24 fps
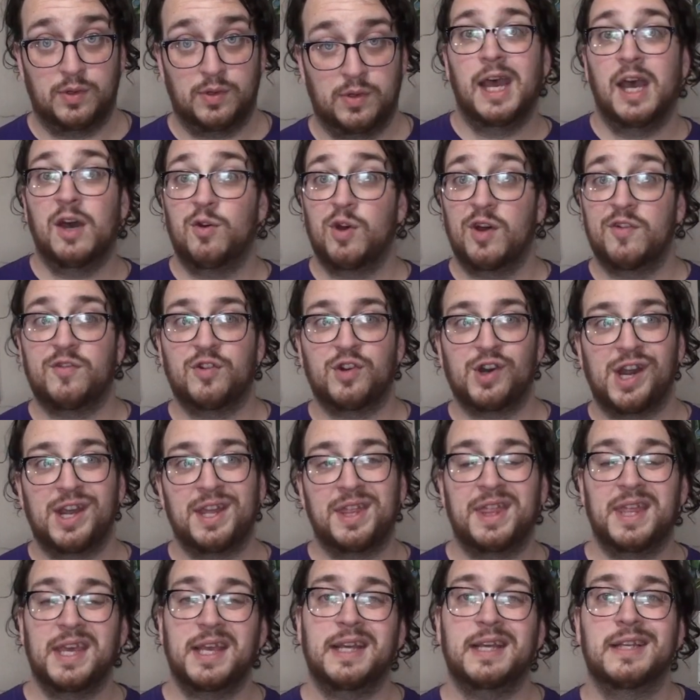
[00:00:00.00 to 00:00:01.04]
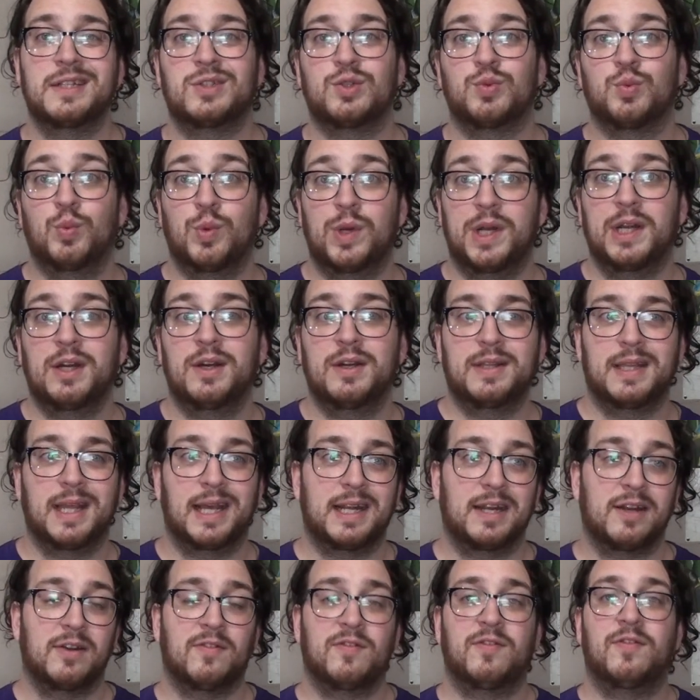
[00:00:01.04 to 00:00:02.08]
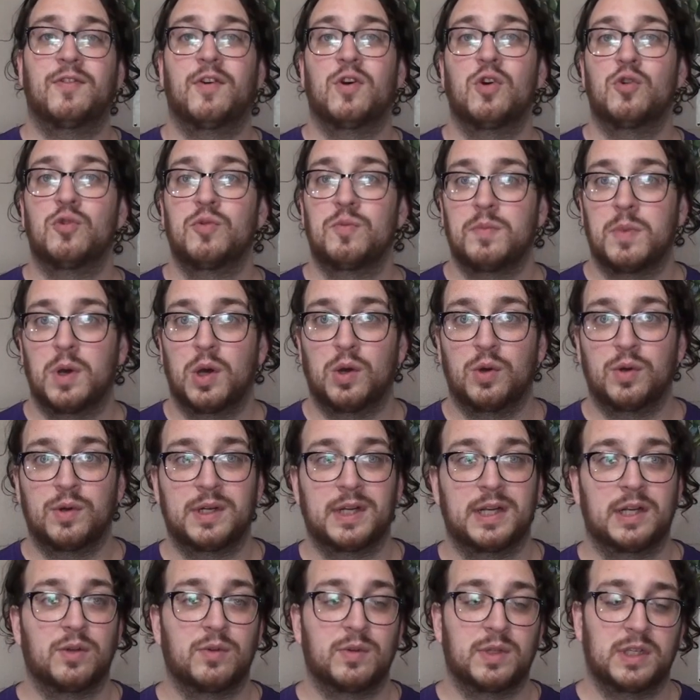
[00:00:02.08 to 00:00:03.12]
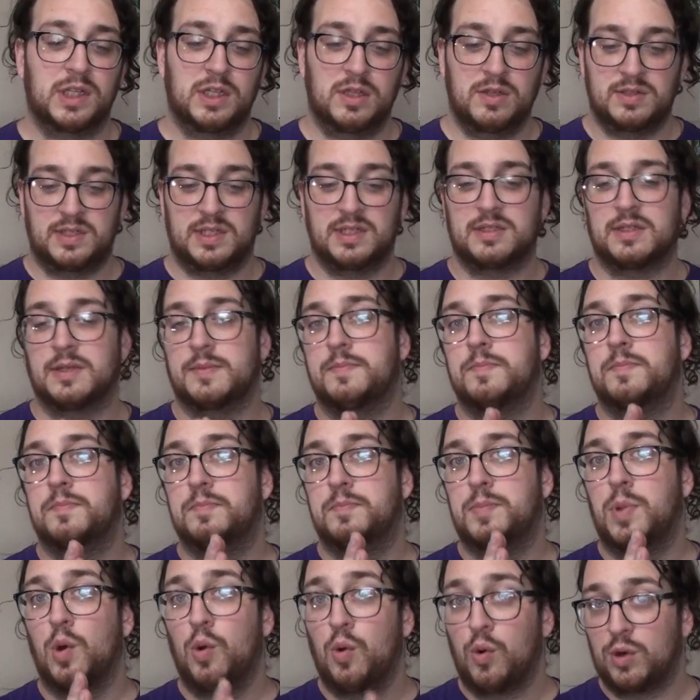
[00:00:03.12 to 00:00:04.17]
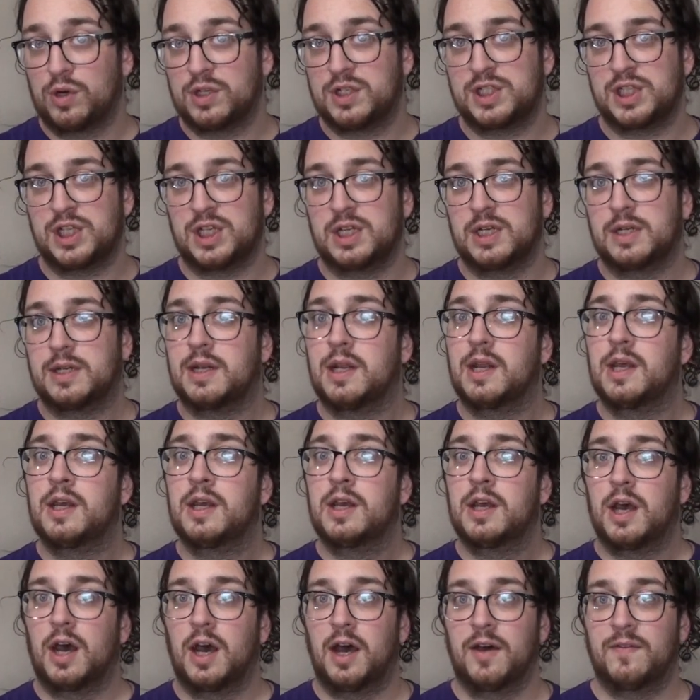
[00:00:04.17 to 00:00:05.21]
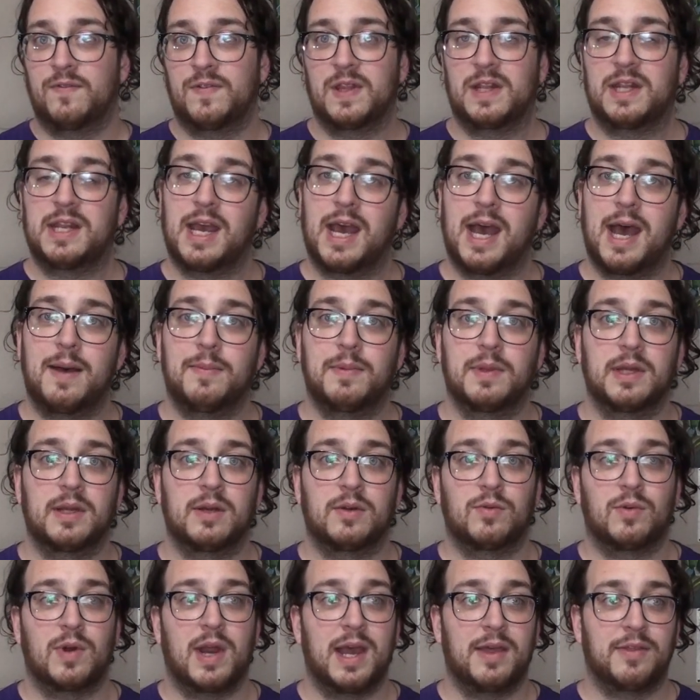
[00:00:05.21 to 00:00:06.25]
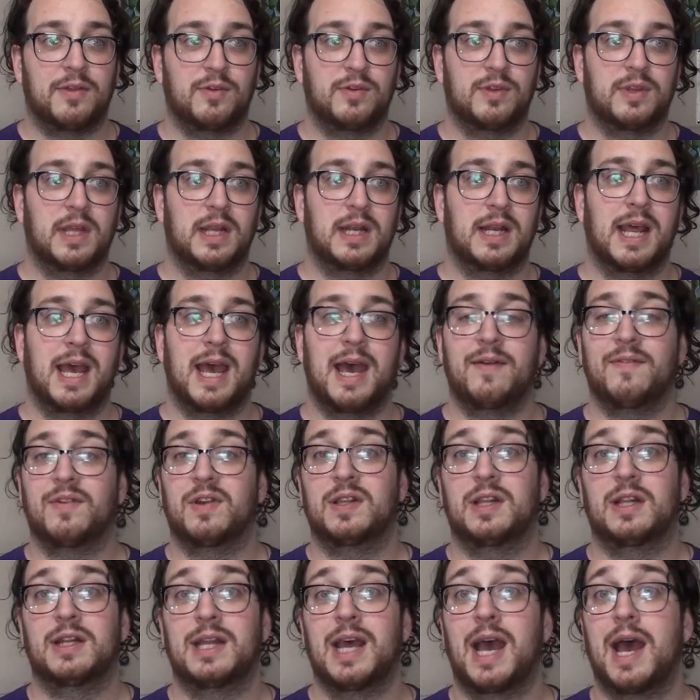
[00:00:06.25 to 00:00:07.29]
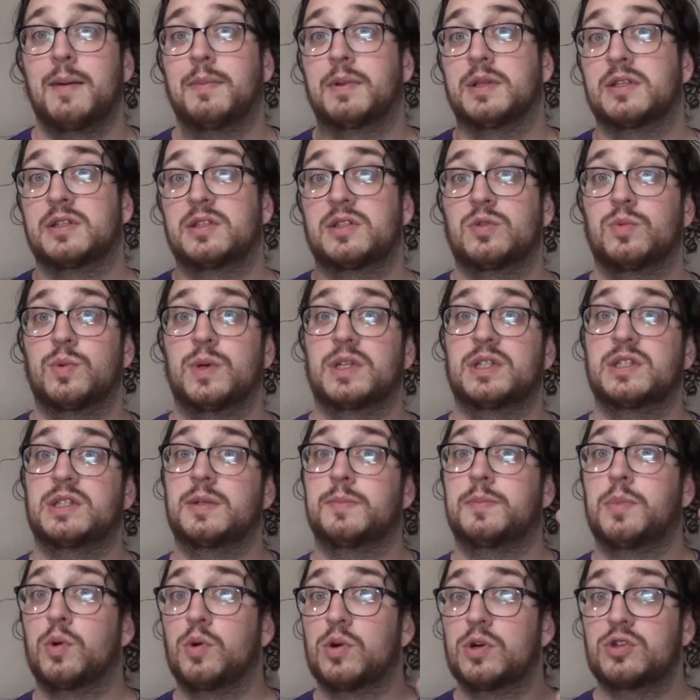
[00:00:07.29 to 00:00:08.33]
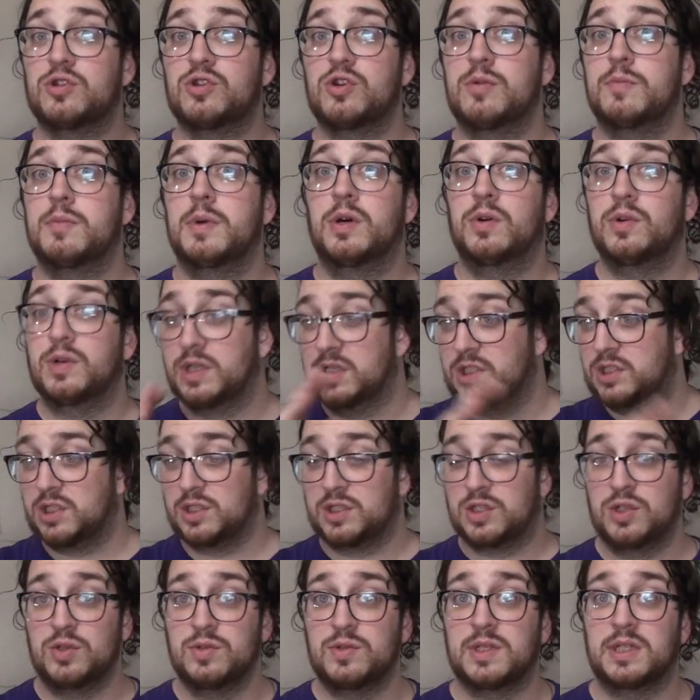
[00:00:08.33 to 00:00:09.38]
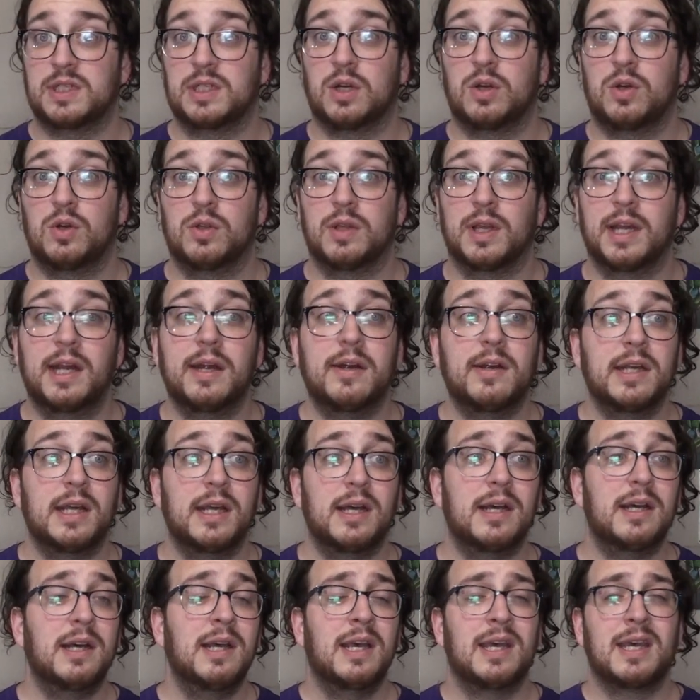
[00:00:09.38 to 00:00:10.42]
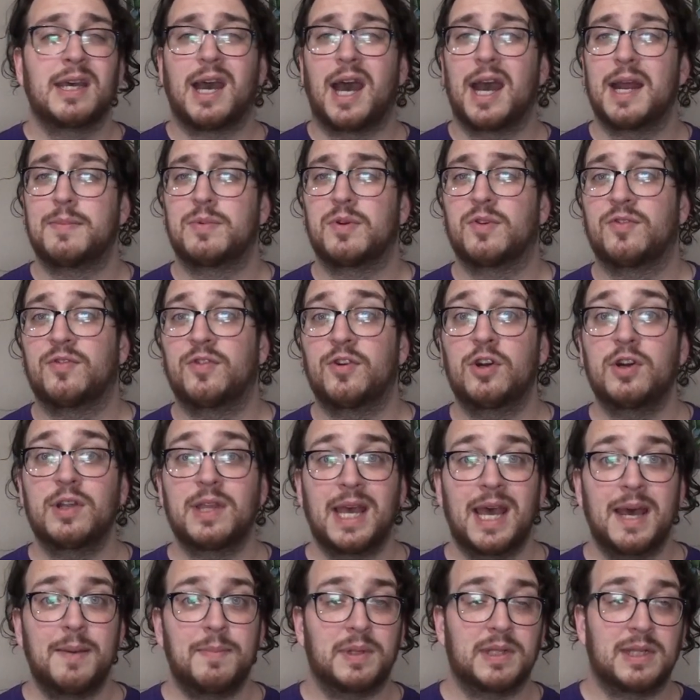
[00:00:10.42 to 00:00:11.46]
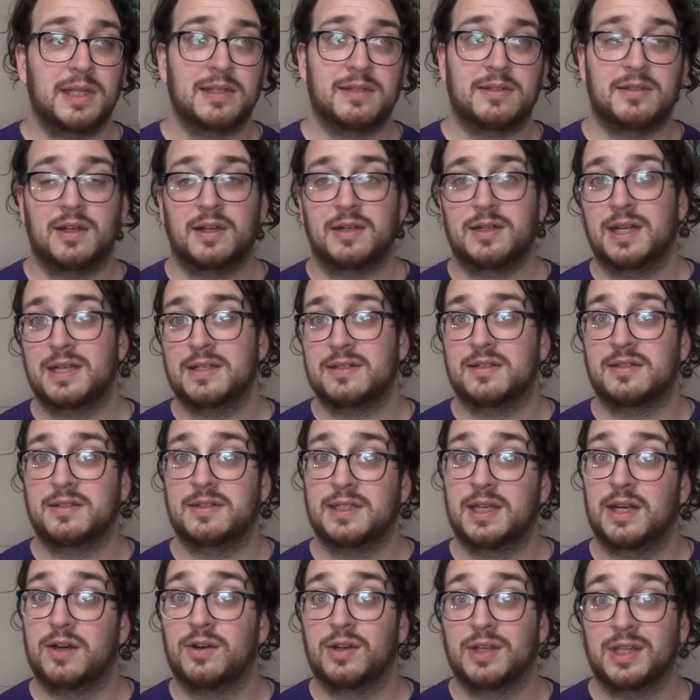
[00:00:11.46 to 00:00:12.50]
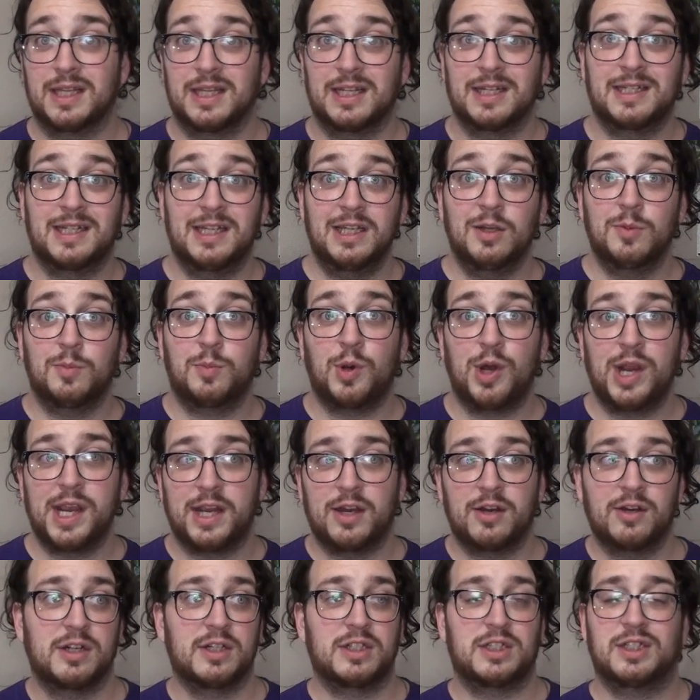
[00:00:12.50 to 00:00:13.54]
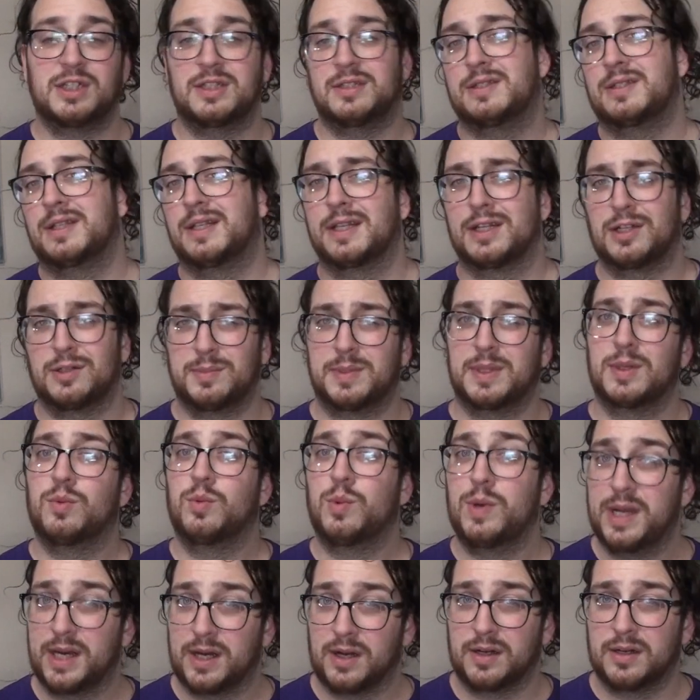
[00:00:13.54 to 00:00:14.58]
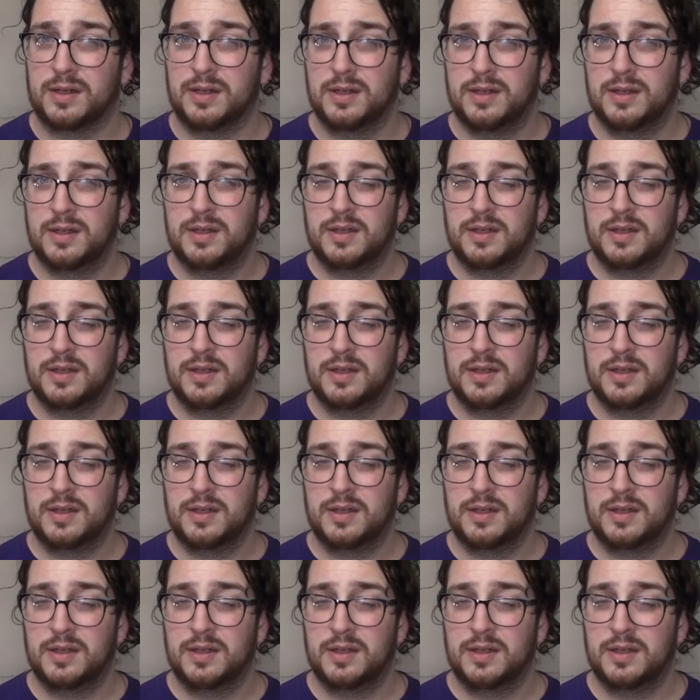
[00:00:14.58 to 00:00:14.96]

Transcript: However, I think it's weird that in phone mode, it only uses a portion of the tablet rather than having the tablet switch to portrait mode and just using the whole area. I'd prefer that, but that's not necessarily a deal breaker. It's just a little bit weird.